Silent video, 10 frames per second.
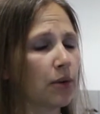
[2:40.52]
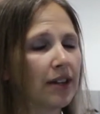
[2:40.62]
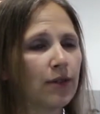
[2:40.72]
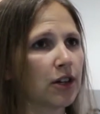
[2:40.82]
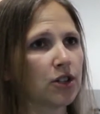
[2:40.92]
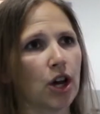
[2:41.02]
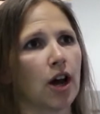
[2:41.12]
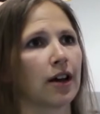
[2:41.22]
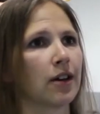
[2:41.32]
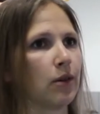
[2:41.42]
give a good
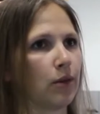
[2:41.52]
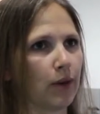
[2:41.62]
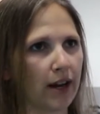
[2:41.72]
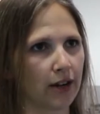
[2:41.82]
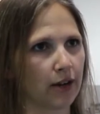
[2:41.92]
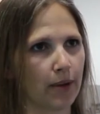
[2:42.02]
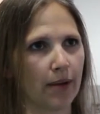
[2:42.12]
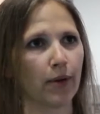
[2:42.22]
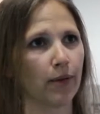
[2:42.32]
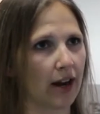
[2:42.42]
talk, write a good
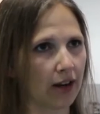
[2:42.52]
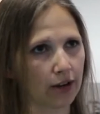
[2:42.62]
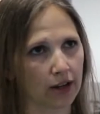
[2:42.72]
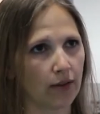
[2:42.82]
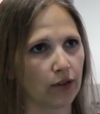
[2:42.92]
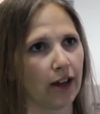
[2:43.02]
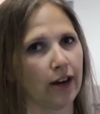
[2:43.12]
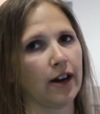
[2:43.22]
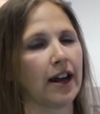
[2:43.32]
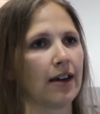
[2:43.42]
paper, write a good cover
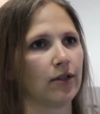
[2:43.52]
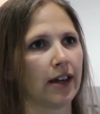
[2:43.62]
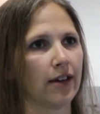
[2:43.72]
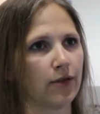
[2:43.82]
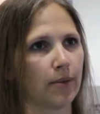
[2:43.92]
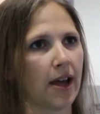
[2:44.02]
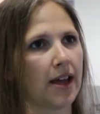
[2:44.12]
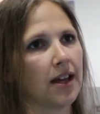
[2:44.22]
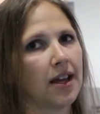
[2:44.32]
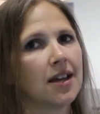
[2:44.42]
letter, and advocate for
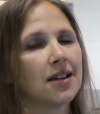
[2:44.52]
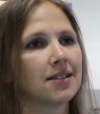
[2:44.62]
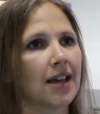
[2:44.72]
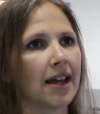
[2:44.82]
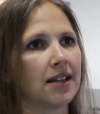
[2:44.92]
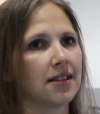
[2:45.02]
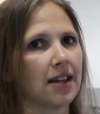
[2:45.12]
my science.